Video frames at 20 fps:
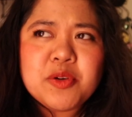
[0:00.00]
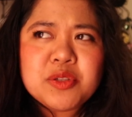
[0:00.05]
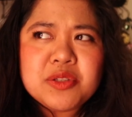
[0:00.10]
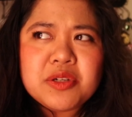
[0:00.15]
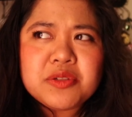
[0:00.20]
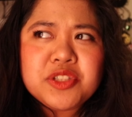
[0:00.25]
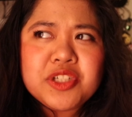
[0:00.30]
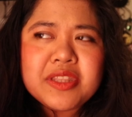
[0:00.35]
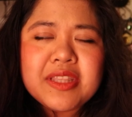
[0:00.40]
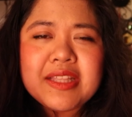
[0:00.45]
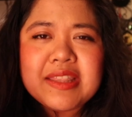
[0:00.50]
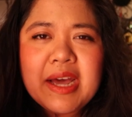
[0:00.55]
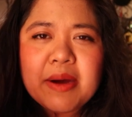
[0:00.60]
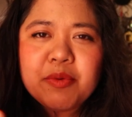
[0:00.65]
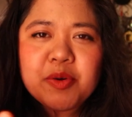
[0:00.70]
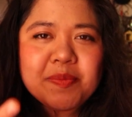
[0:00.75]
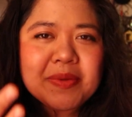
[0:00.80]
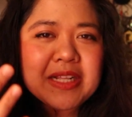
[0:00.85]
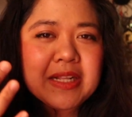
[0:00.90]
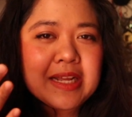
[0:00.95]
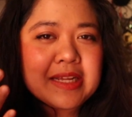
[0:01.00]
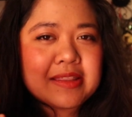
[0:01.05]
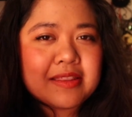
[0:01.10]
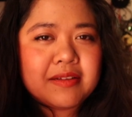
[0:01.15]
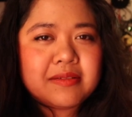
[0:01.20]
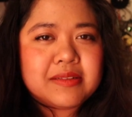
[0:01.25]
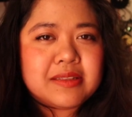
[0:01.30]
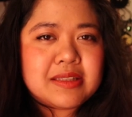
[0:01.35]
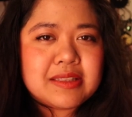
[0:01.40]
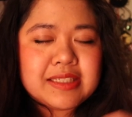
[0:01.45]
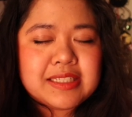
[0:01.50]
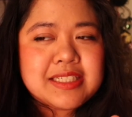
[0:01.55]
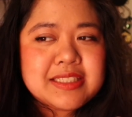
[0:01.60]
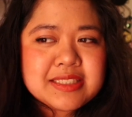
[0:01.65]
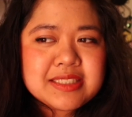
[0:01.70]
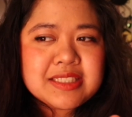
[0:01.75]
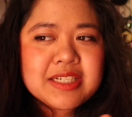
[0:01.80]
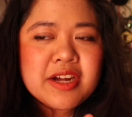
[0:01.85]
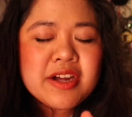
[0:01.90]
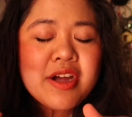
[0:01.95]
Don't you think that would be like the
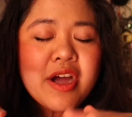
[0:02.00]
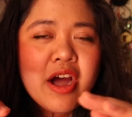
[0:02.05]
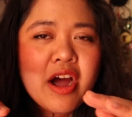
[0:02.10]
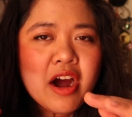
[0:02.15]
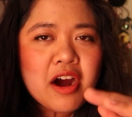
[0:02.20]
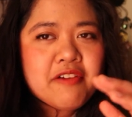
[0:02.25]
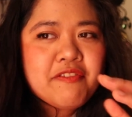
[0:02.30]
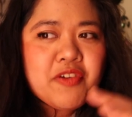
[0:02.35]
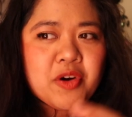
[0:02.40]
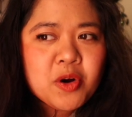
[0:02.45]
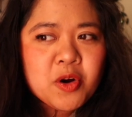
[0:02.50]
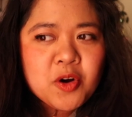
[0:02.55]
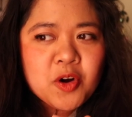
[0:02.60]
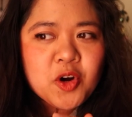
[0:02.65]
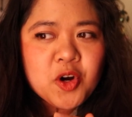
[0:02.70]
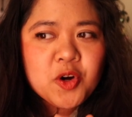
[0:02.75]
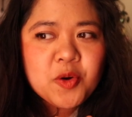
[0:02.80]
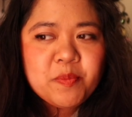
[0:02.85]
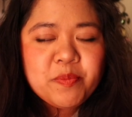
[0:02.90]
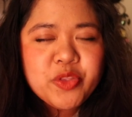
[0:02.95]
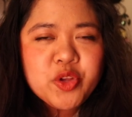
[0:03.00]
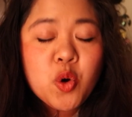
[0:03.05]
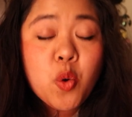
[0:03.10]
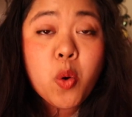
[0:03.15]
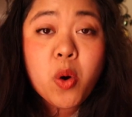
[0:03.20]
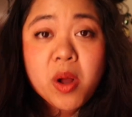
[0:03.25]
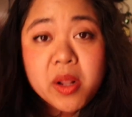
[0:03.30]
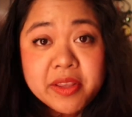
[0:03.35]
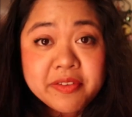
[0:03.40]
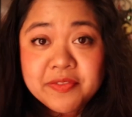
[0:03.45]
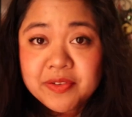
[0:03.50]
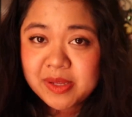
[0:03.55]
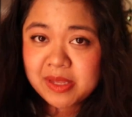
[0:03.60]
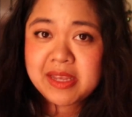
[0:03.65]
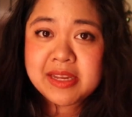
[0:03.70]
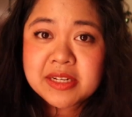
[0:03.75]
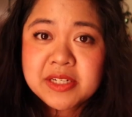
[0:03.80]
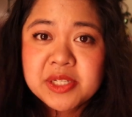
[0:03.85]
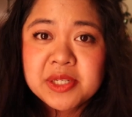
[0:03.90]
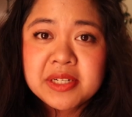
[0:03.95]
least of her
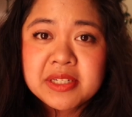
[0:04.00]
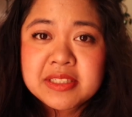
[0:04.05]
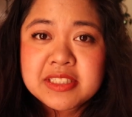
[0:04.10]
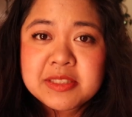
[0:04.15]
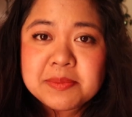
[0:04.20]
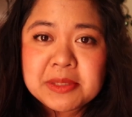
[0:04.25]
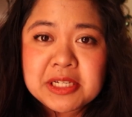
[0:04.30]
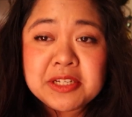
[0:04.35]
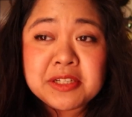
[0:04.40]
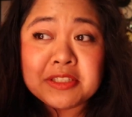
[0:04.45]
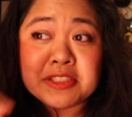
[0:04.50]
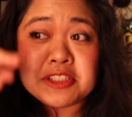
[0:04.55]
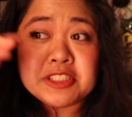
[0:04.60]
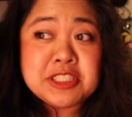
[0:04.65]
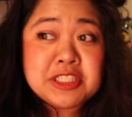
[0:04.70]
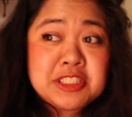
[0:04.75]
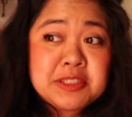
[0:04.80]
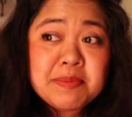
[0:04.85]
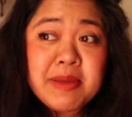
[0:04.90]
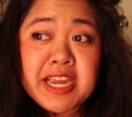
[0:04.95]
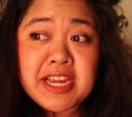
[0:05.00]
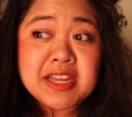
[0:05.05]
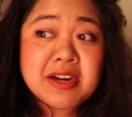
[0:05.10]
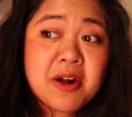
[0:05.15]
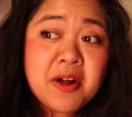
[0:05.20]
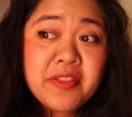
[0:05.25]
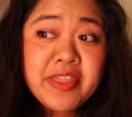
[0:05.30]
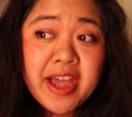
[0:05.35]
qualifications, because she's making all